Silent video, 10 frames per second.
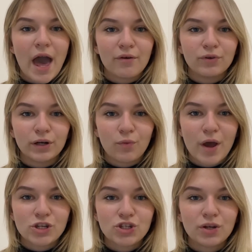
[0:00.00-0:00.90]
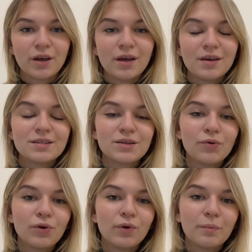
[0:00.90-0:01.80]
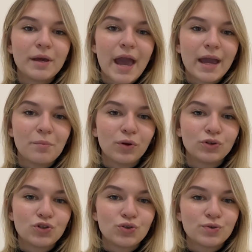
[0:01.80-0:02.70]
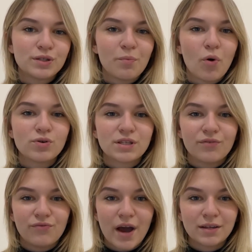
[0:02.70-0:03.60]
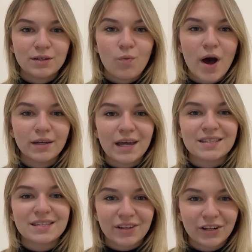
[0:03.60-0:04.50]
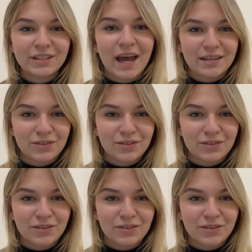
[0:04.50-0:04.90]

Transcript: on every question, so you will be able to choose the most effective one and start